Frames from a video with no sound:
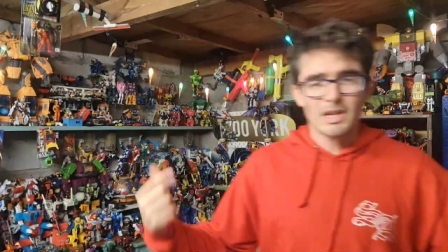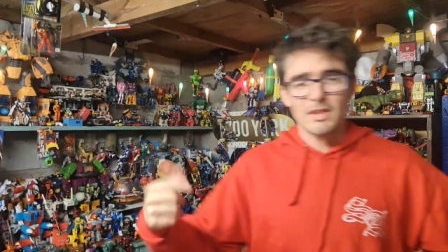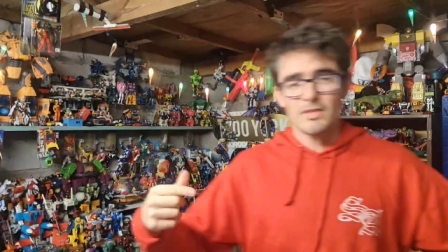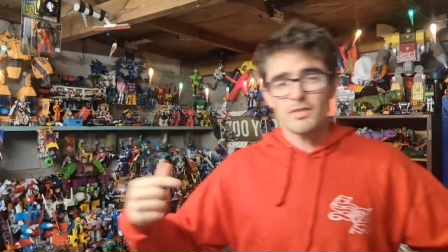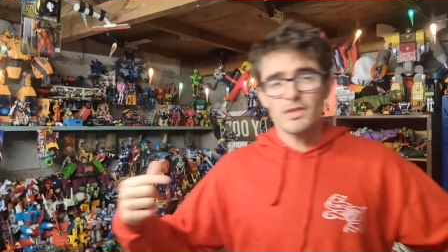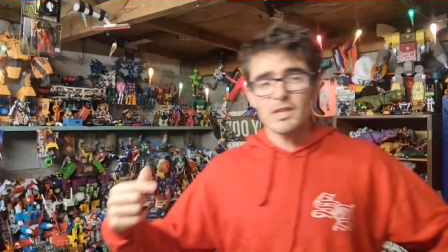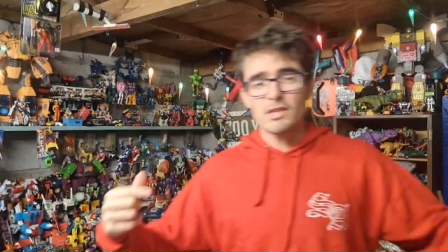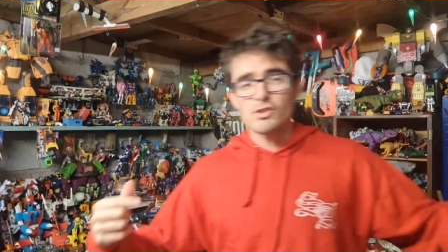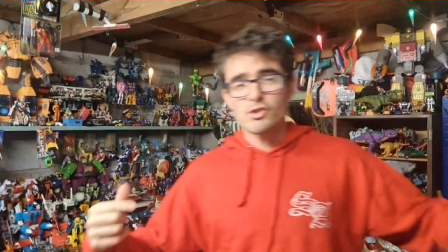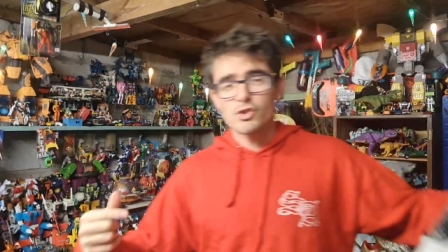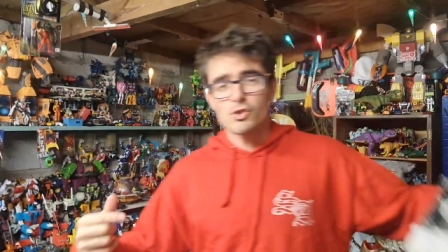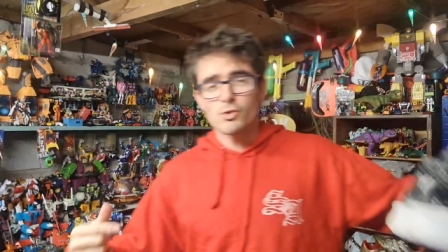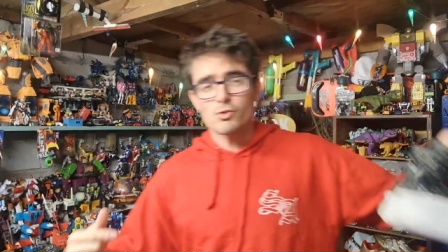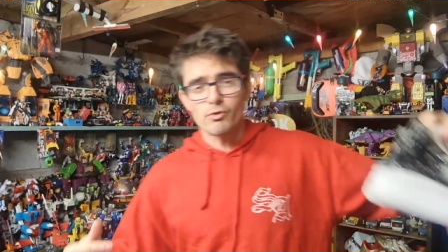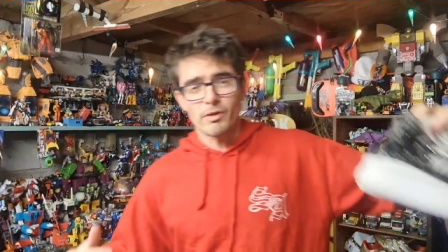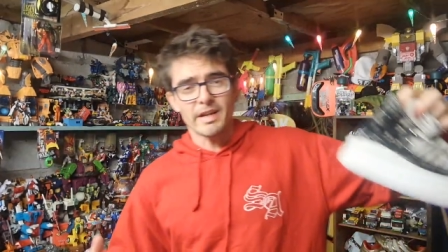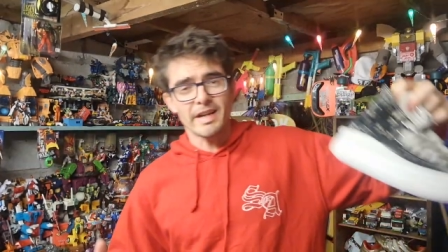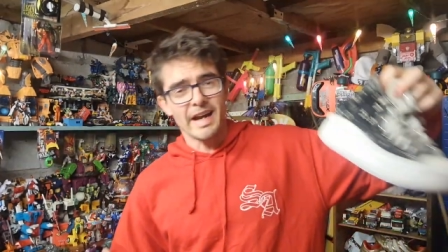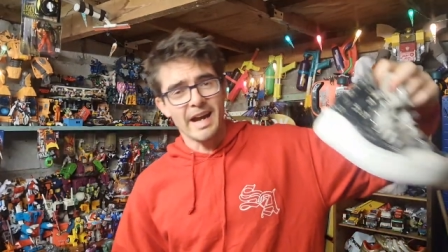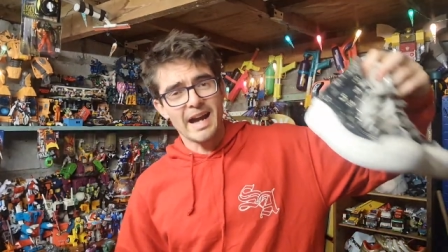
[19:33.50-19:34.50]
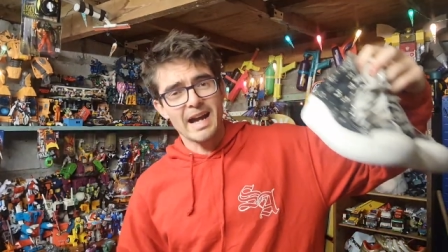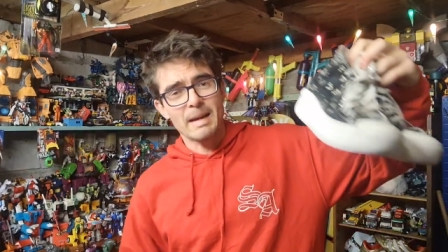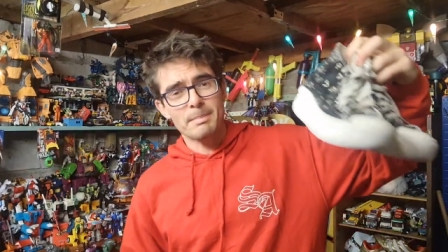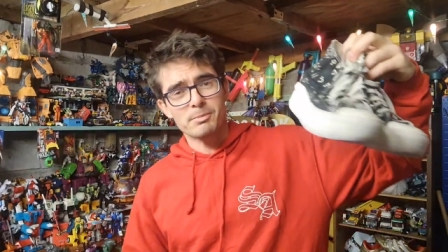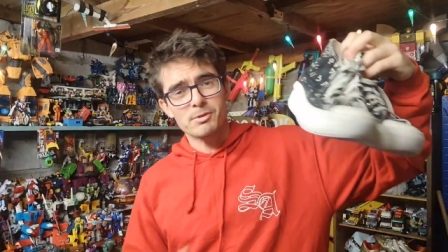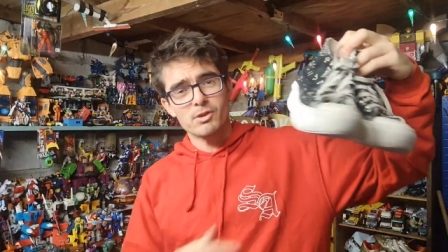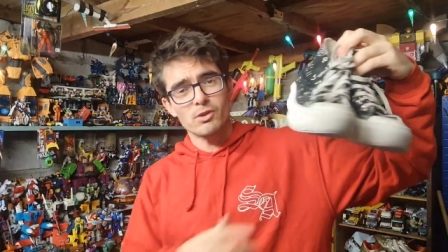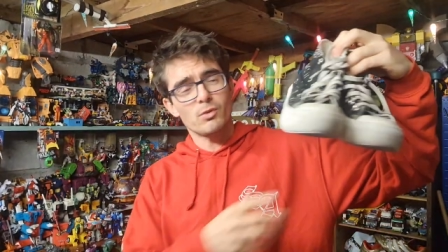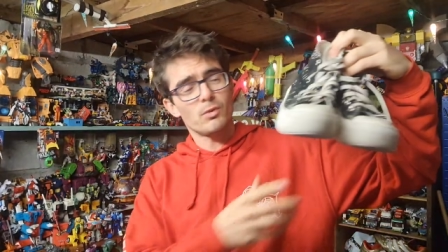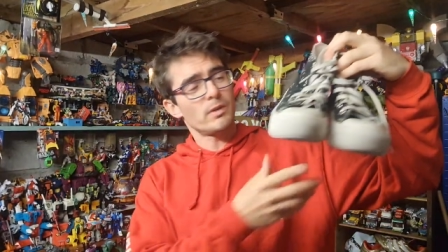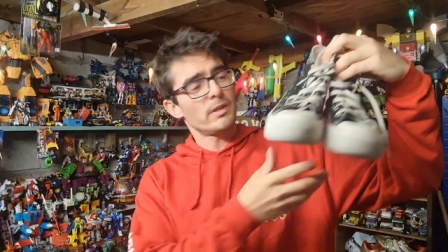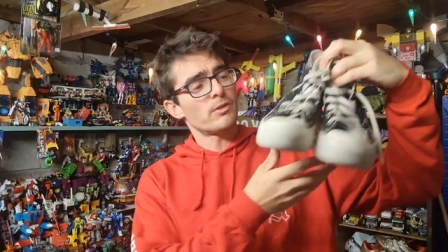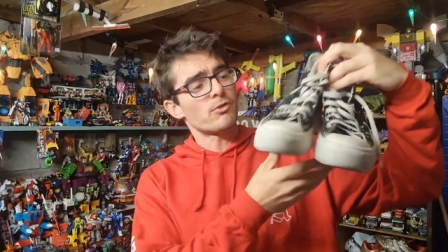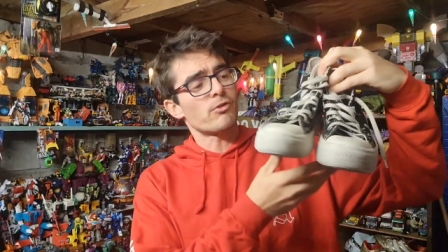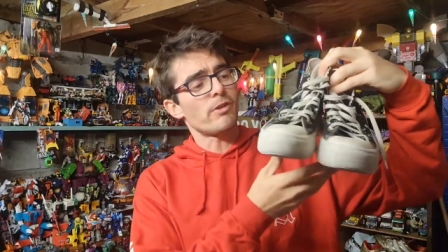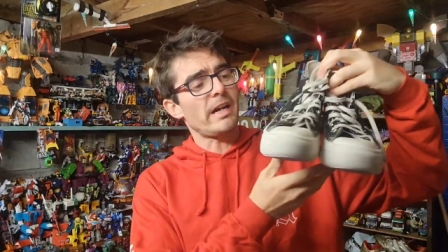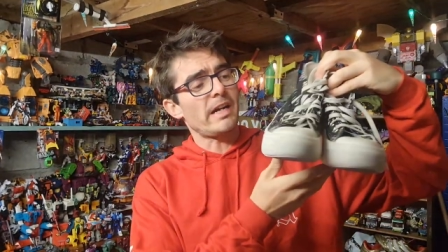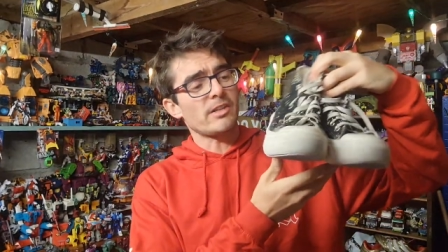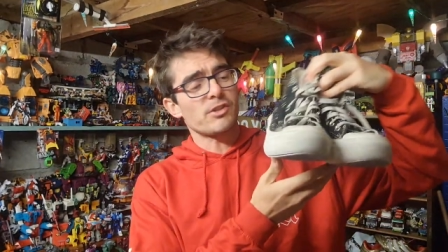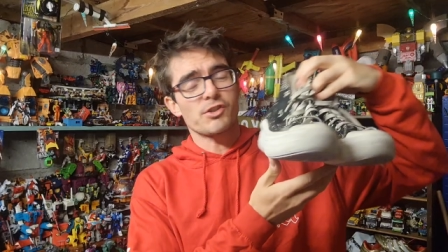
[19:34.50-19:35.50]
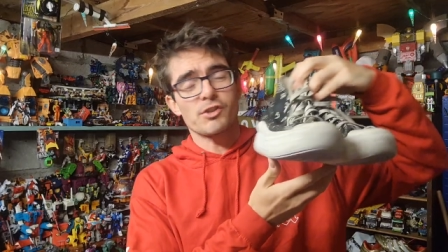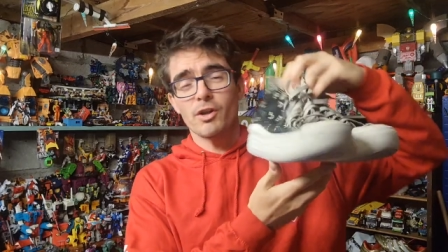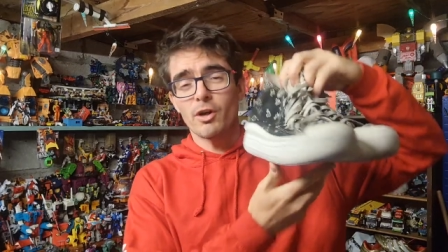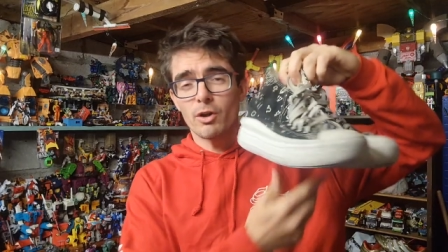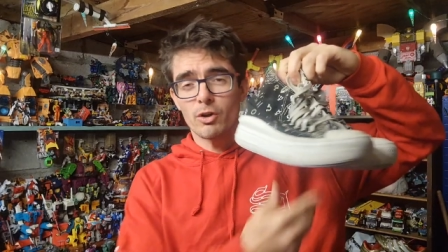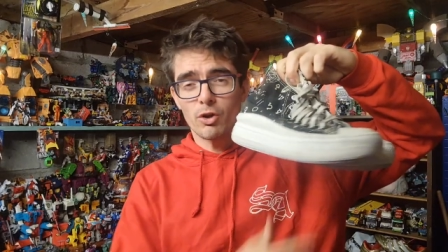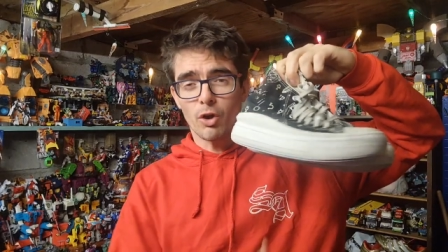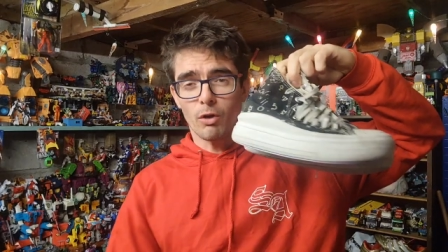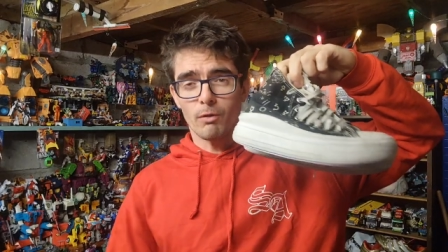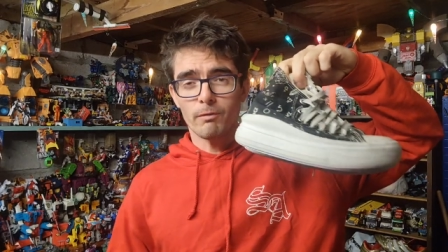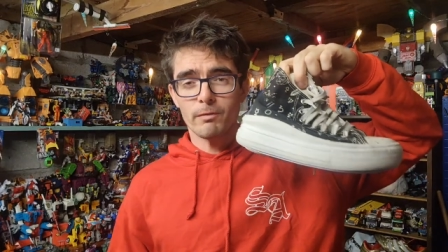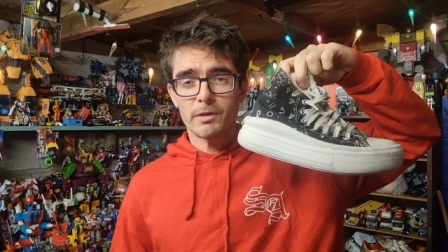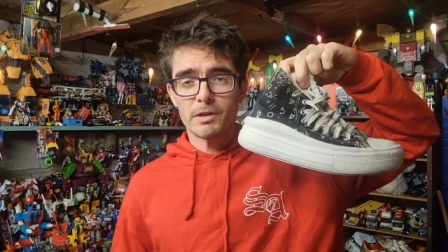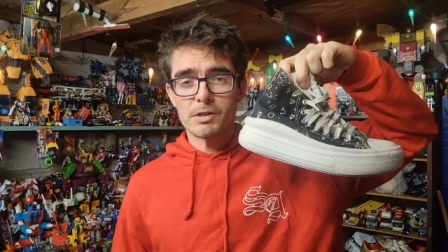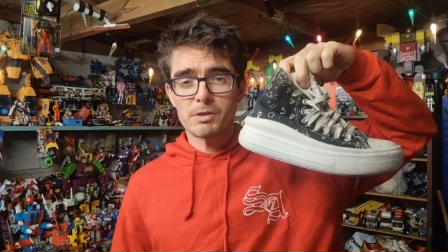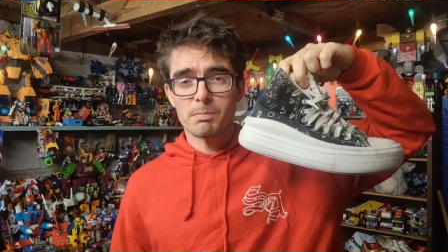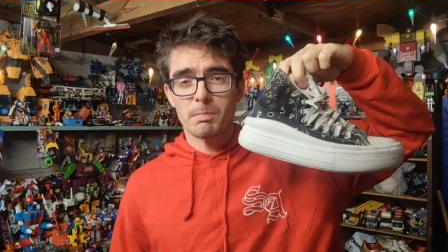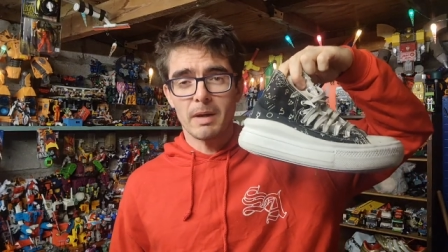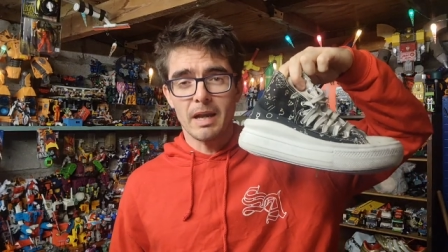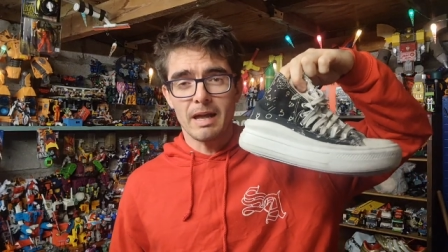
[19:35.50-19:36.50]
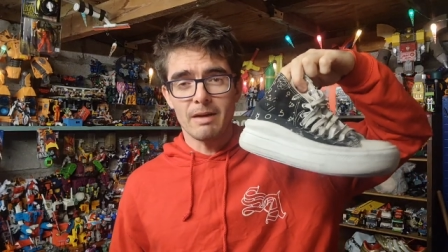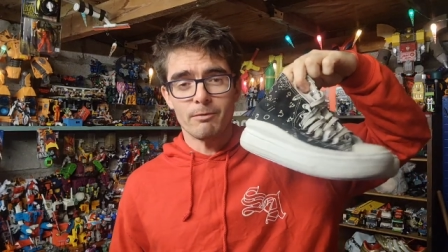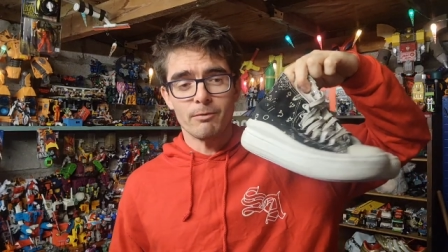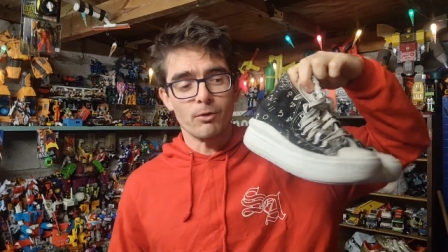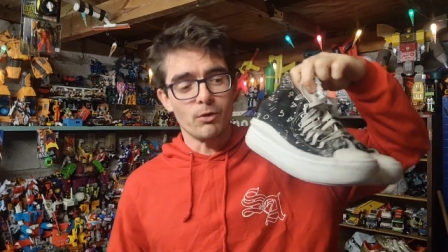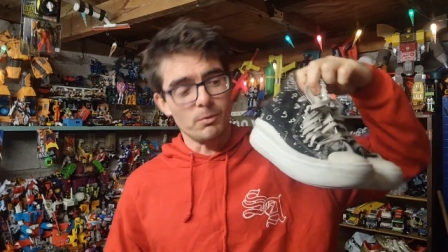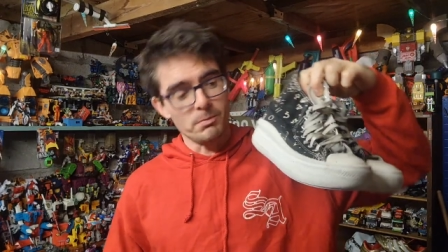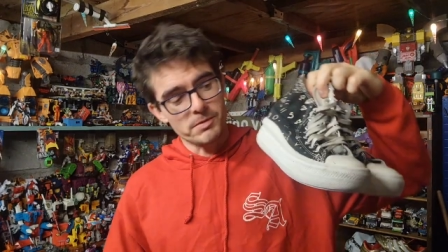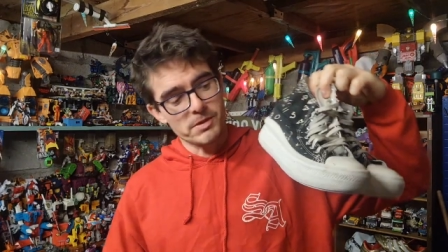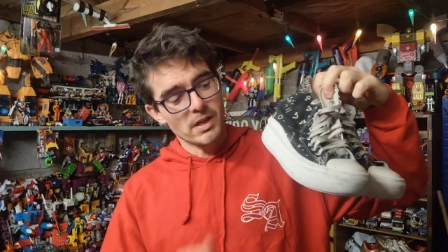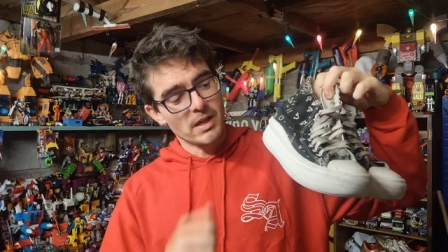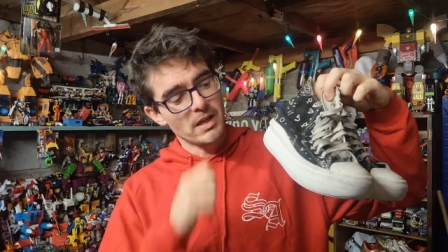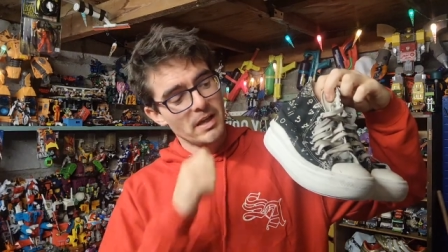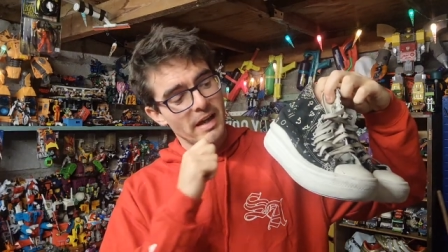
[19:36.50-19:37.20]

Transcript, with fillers: These shoes right are absolutely trashed. Converse platforms.